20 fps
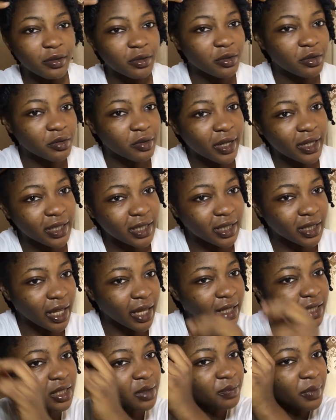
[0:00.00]
do any
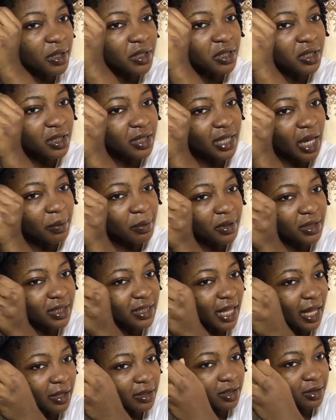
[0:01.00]
like special type of
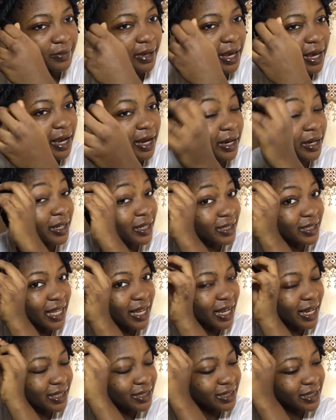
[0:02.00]
style to my hair because
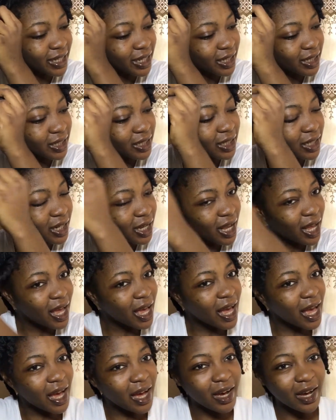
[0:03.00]
like I said,
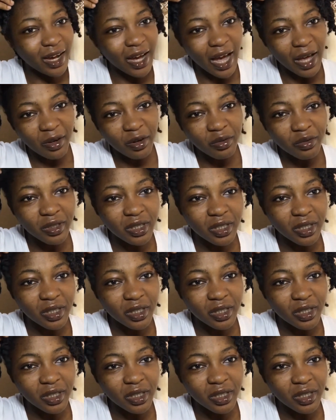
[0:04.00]
I don't really